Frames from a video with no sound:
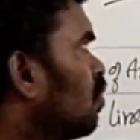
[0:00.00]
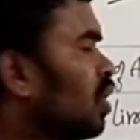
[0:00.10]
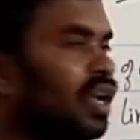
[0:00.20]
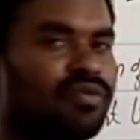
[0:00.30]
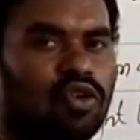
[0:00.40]

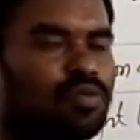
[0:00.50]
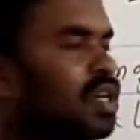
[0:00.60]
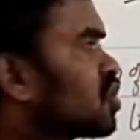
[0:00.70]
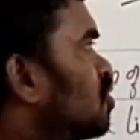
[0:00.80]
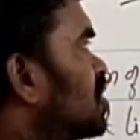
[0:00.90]
only 4
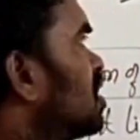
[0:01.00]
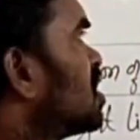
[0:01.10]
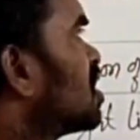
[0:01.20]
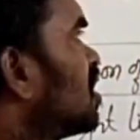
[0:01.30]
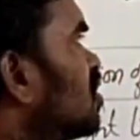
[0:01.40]
marks
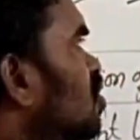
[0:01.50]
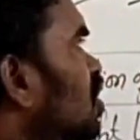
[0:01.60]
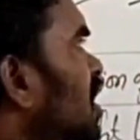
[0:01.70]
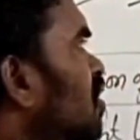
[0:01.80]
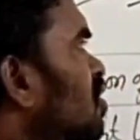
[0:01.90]
questions.
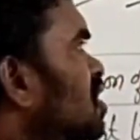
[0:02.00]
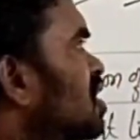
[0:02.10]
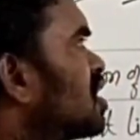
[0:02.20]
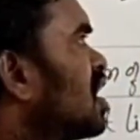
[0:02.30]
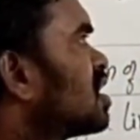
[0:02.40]
So 3
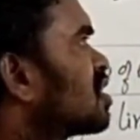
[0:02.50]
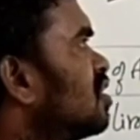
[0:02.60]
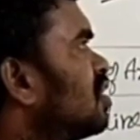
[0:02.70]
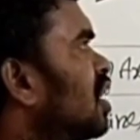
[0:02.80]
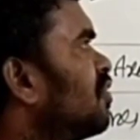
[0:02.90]
questions asked,
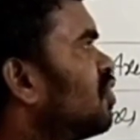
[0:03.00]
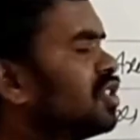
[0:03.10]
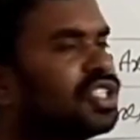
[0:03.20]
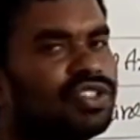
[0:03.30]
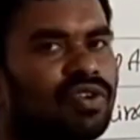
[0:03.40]
3,
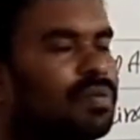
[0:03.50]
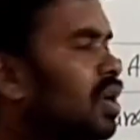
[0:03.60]
4, 12